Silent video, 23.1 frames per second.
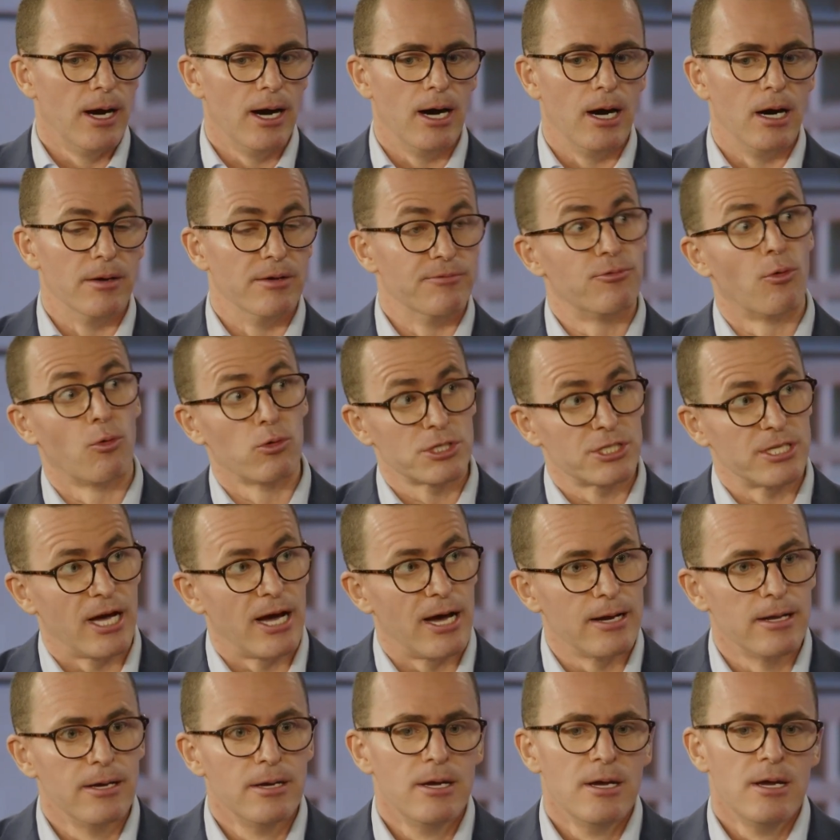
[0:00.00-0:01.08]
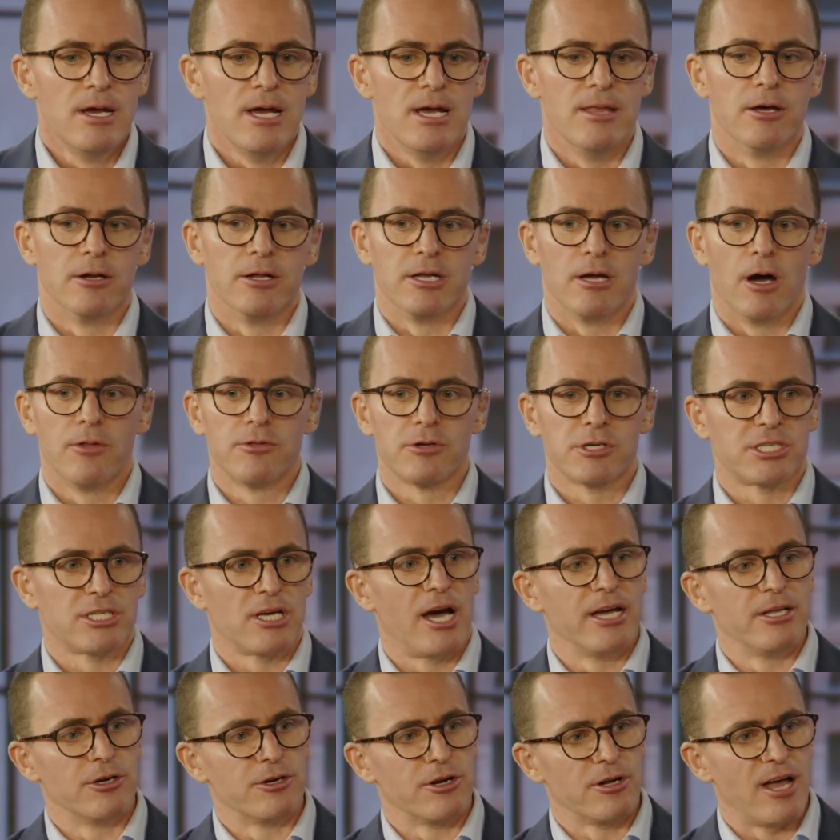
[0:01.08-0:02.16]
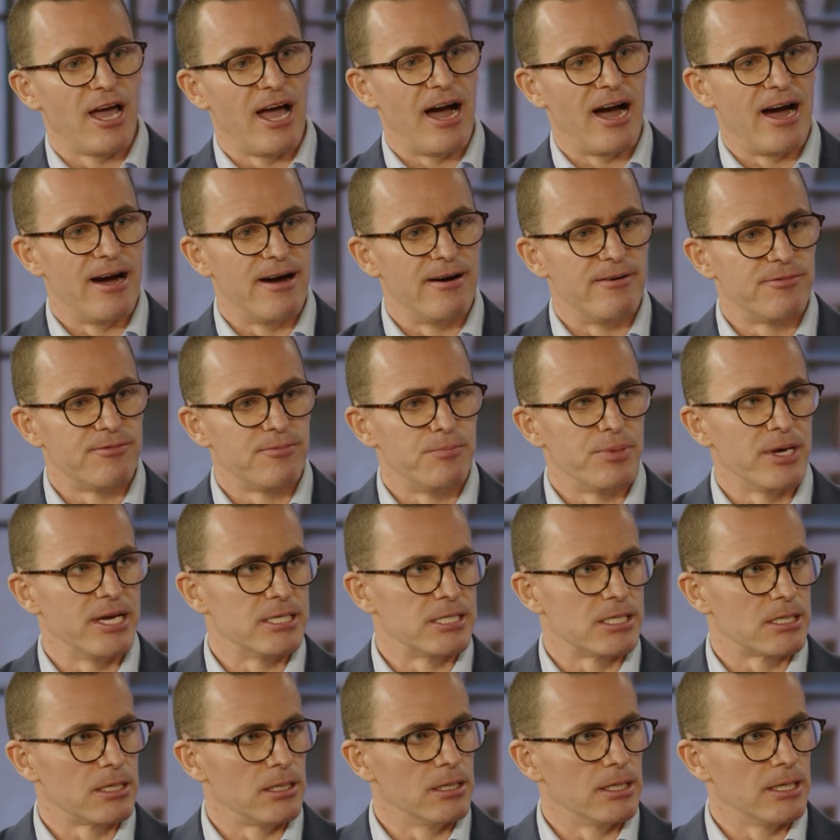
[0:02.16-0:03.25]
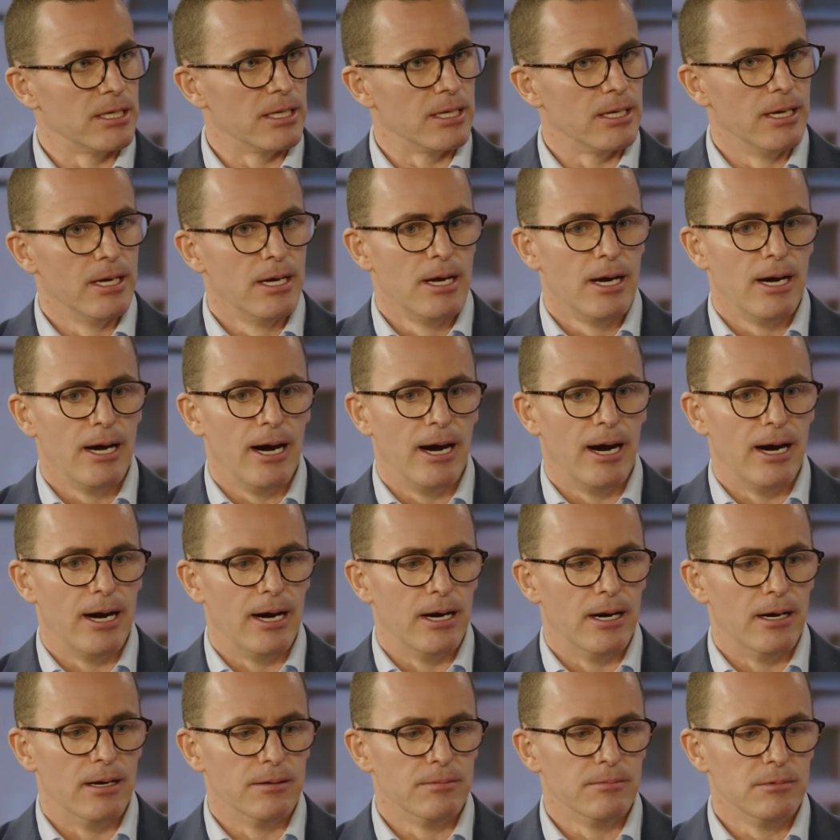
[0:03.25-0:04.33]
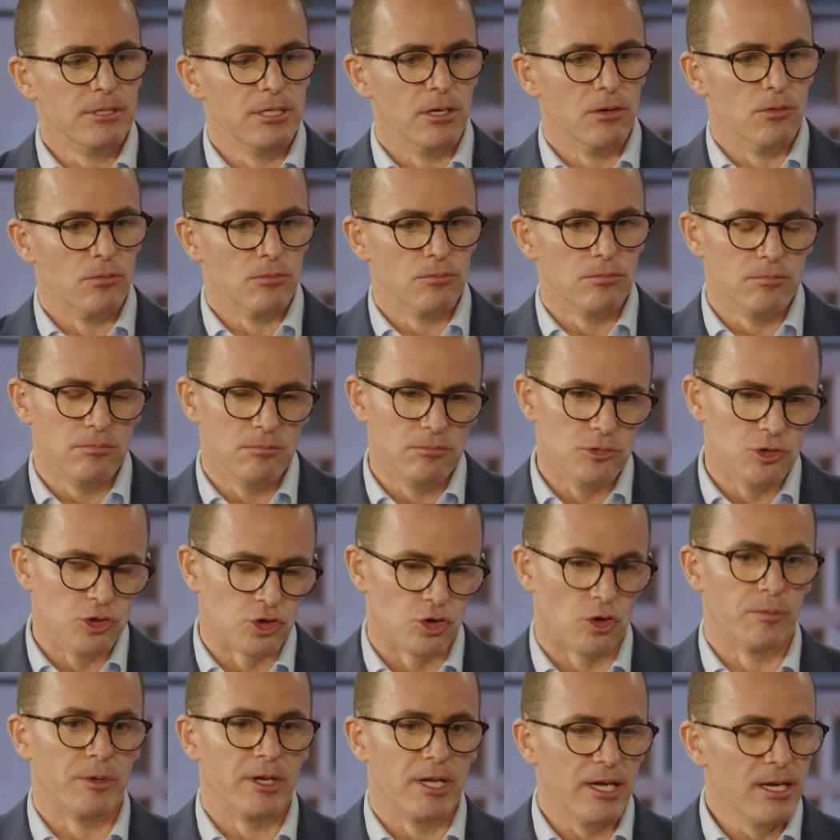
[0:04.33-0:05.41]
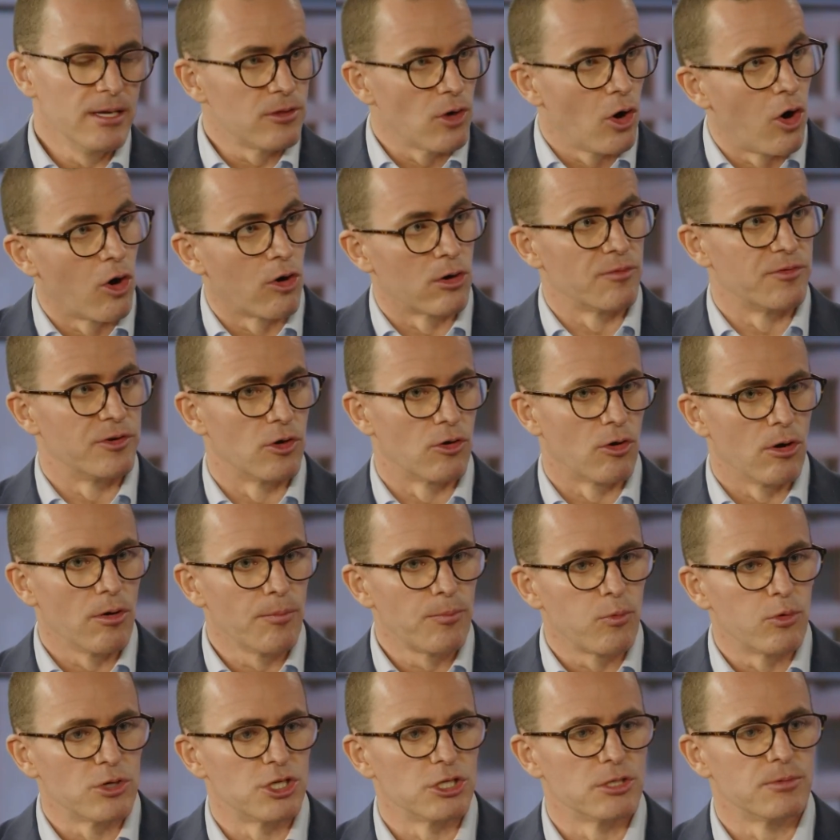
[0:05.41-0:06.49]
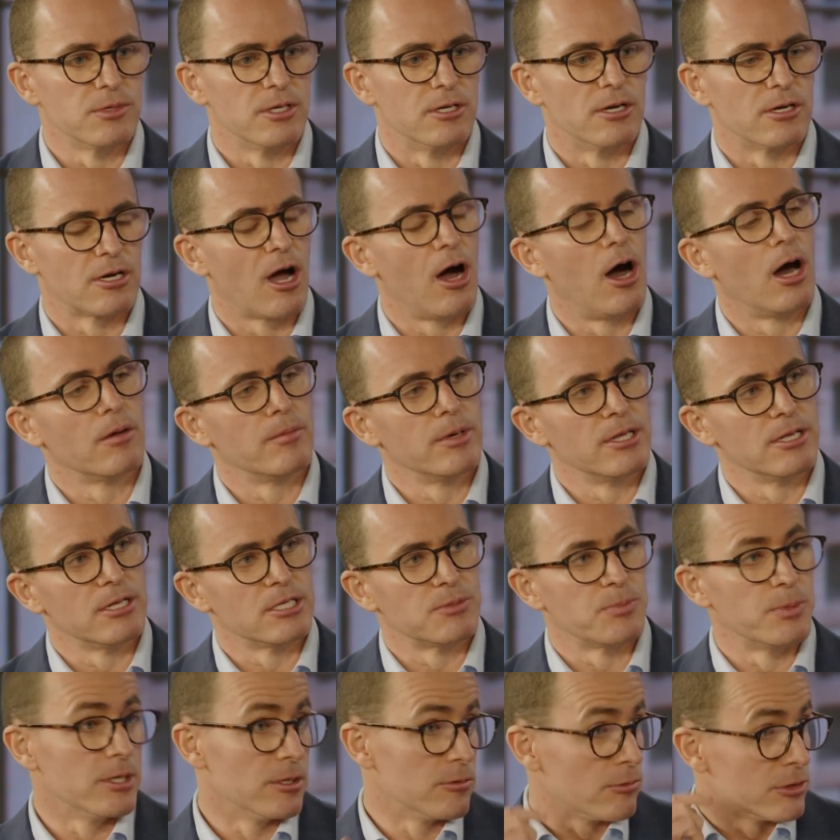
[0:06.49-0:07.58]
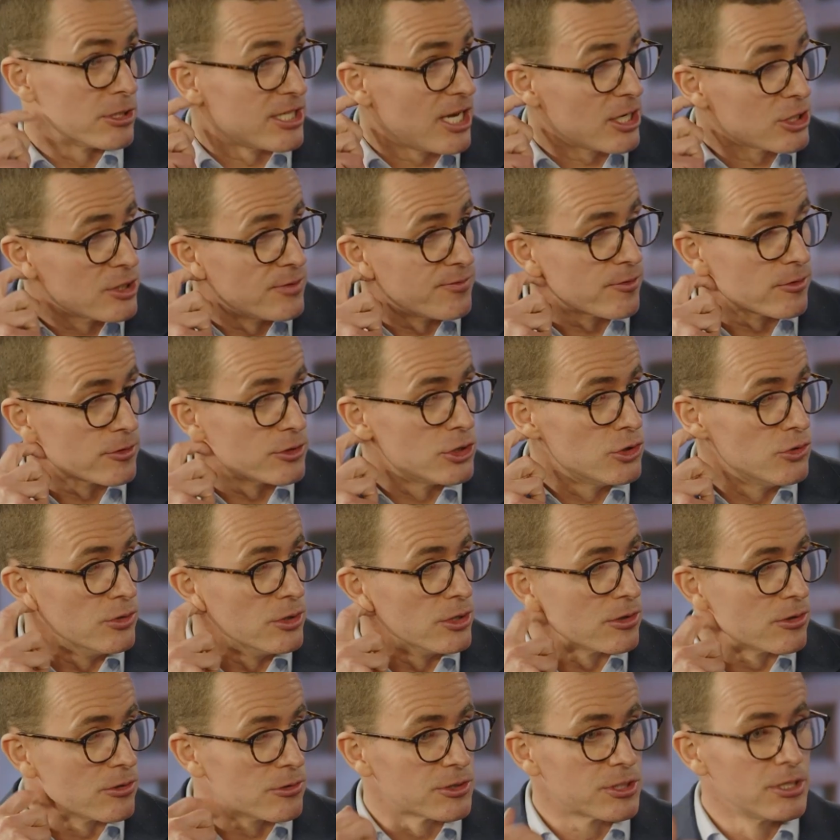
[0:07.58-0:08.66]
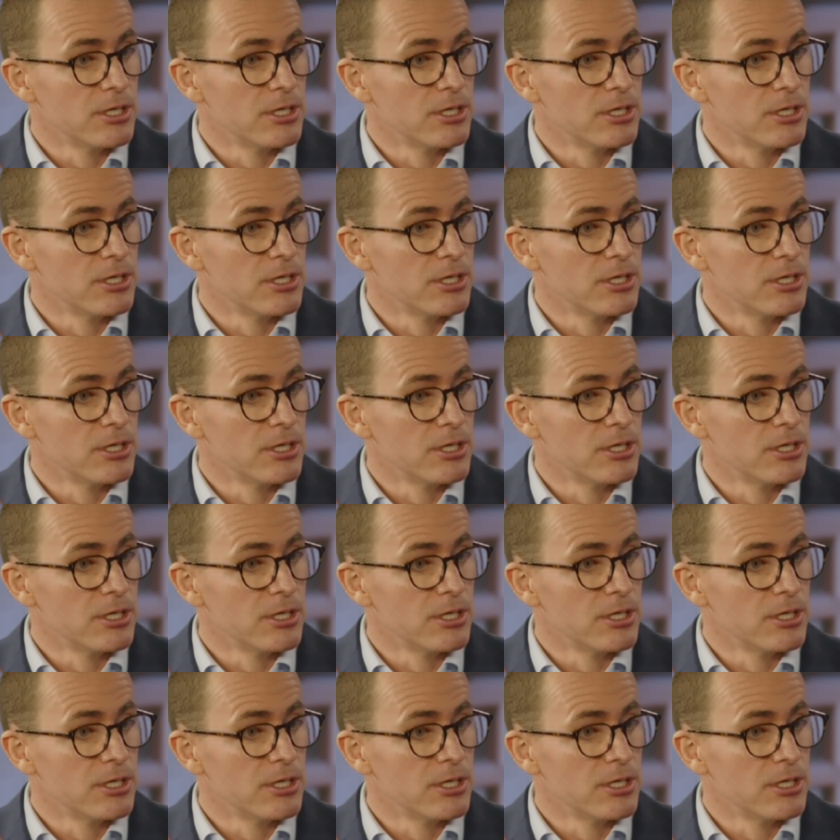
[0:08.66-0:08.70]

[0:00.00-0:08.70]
enforce that. And on the other side, you're going to have basically Germany, the heart of Europe, which is an economy that's been in recession for 2 years,